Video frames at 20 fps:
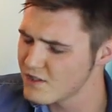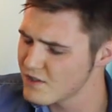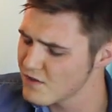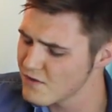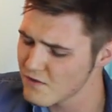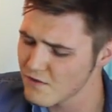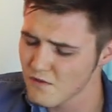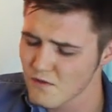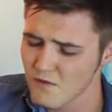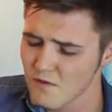
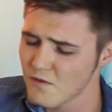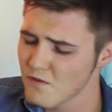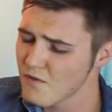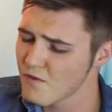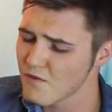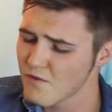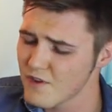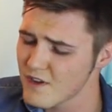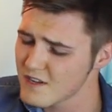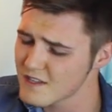
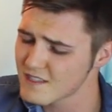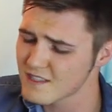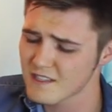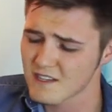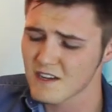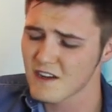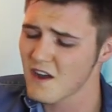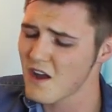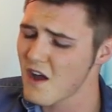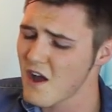to risk
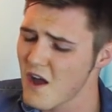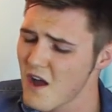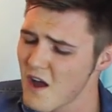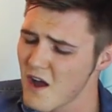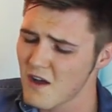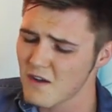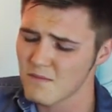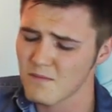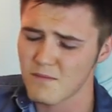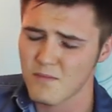a
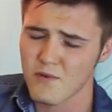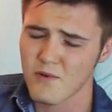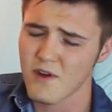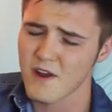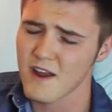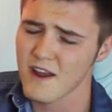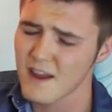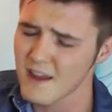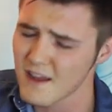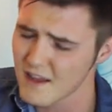
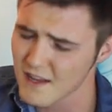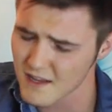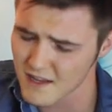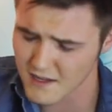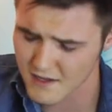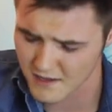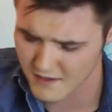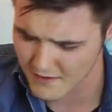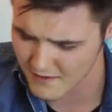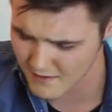heartbreak?